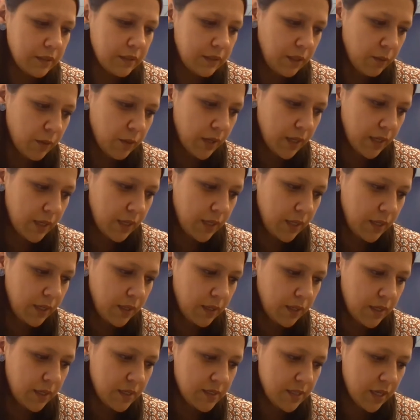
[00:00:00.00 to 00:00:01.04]
and they
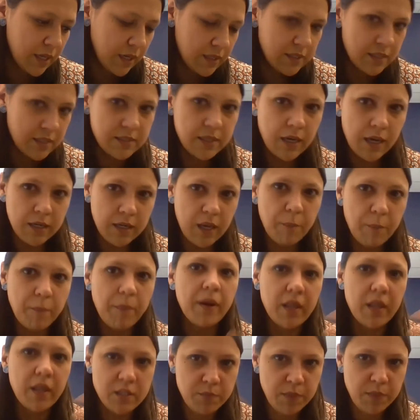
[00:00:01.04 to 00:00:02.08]
should have
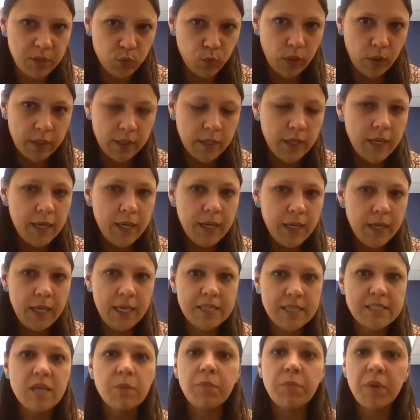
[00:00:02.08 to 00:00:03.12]
to provide the
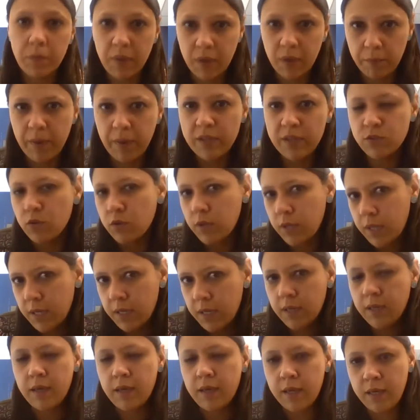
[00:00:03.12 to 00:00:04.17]
alternative
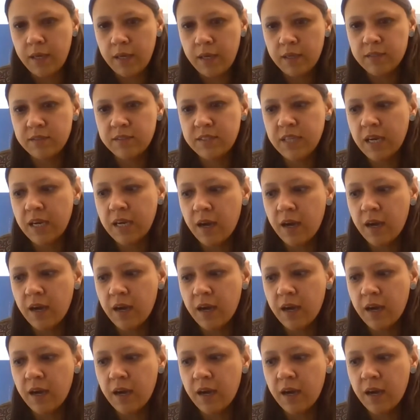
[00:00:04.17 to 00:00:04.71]
proof.